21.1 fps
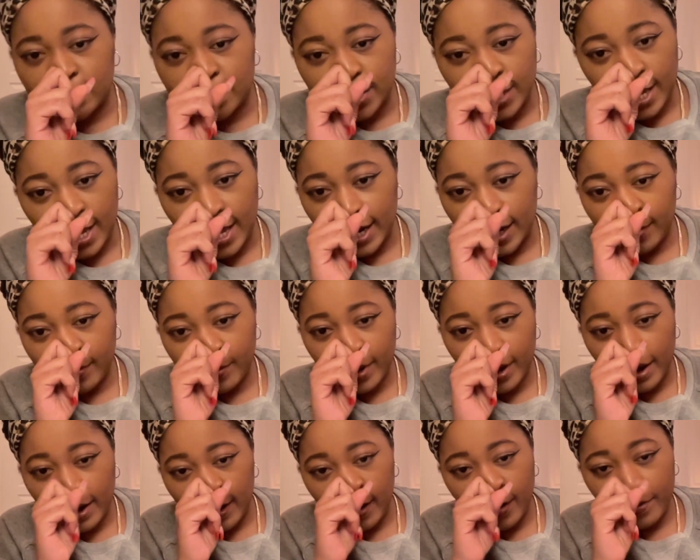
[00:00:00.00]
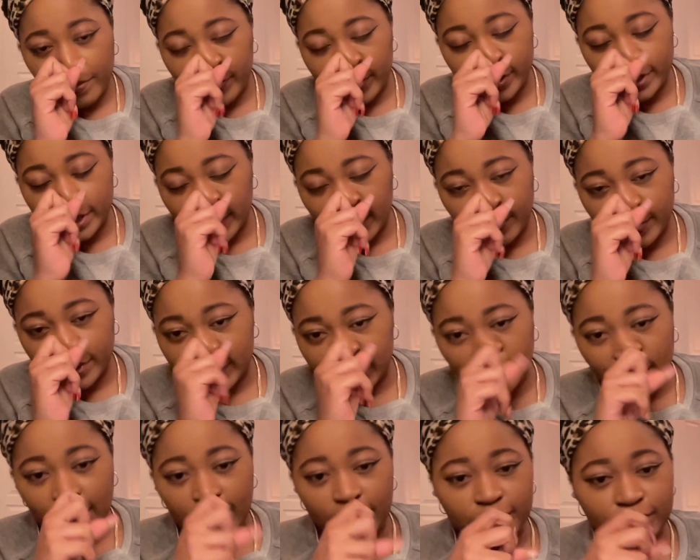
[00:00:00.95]
teddy bear pajama
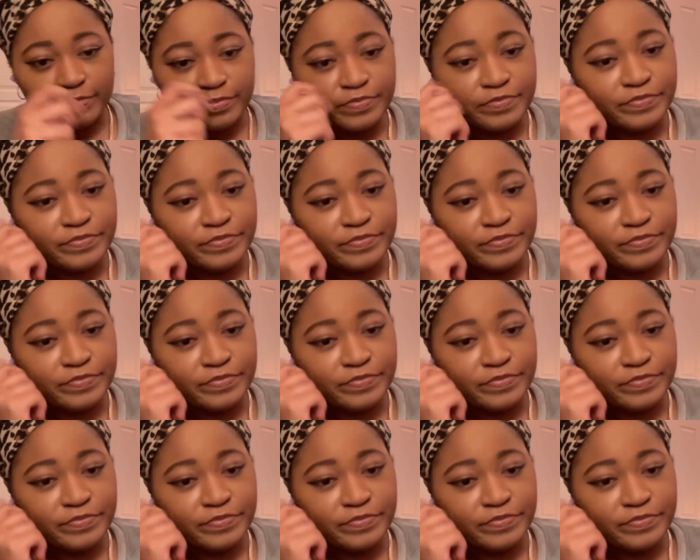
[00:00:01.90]
set.